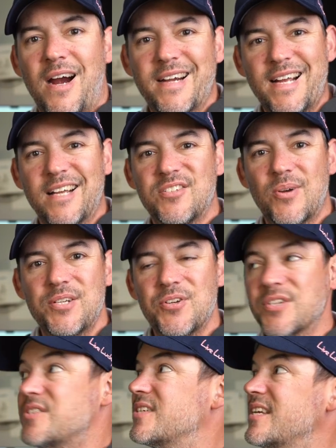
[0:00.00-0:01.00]
right, guys, so as you
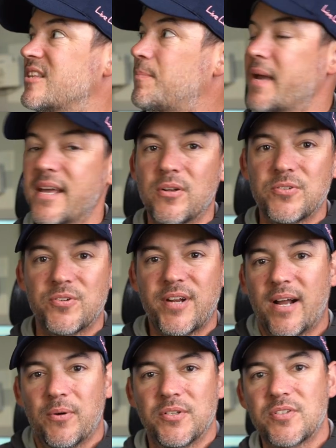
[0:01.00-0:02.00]
can see, the panels are
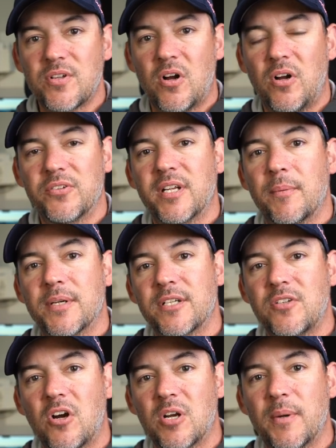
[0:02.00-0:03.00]
now installed, and I'm going to
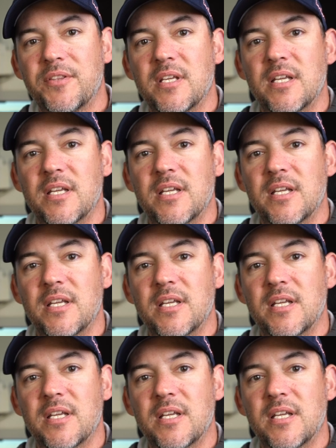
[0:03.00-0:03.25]
talk about the